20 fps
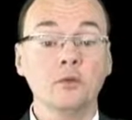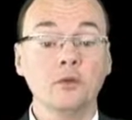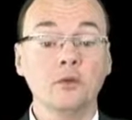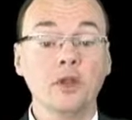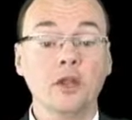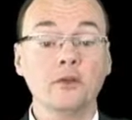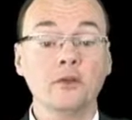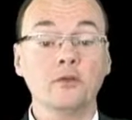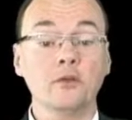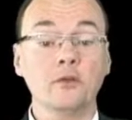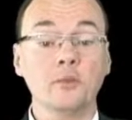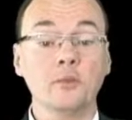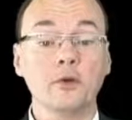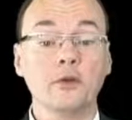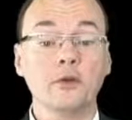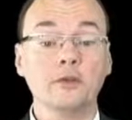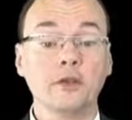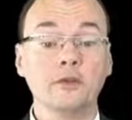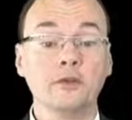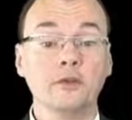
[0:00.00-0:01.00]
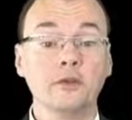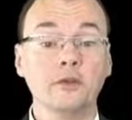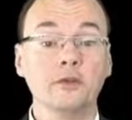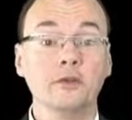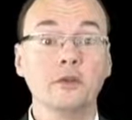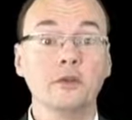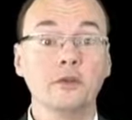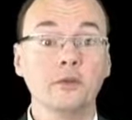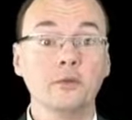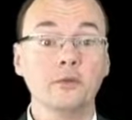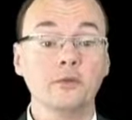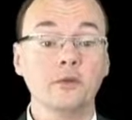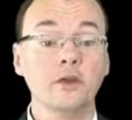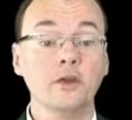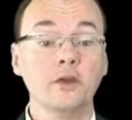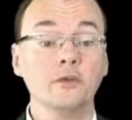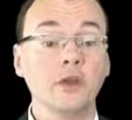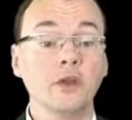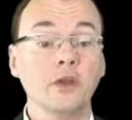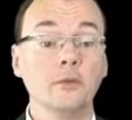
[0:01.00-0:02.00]
nature of the processes
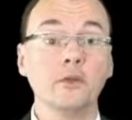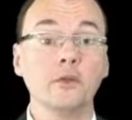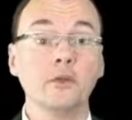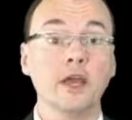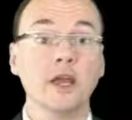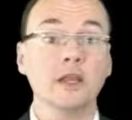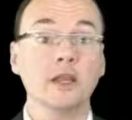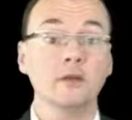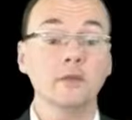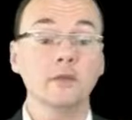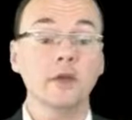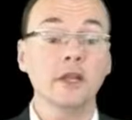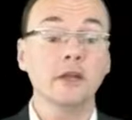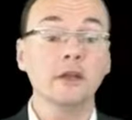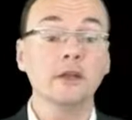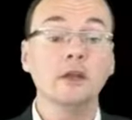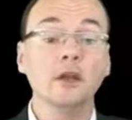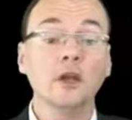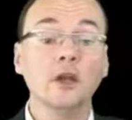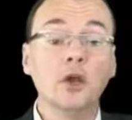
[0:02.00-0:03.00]
themselves, come to that in a minute,